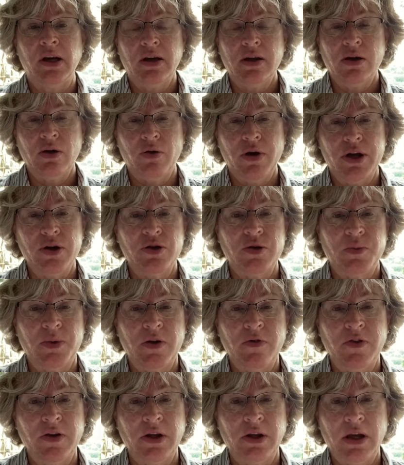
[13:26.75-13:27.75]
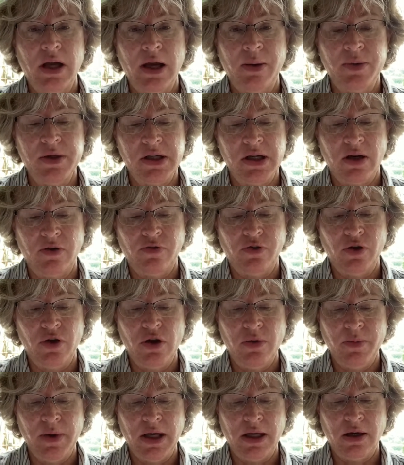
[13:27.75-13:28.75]
the Greater Springfield Habitat for
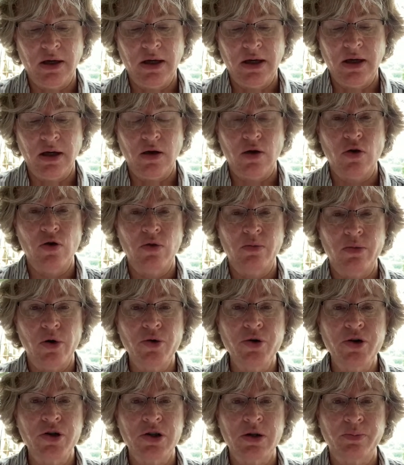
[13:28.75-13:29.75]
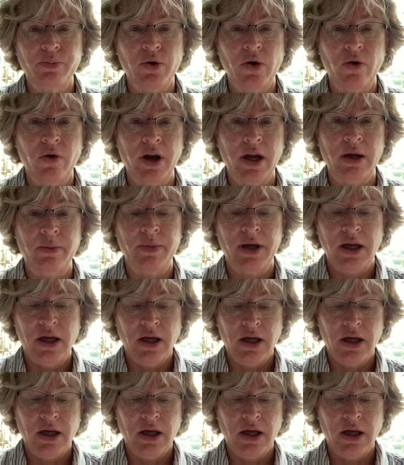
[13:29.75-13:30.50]
Humanity Homeownership Program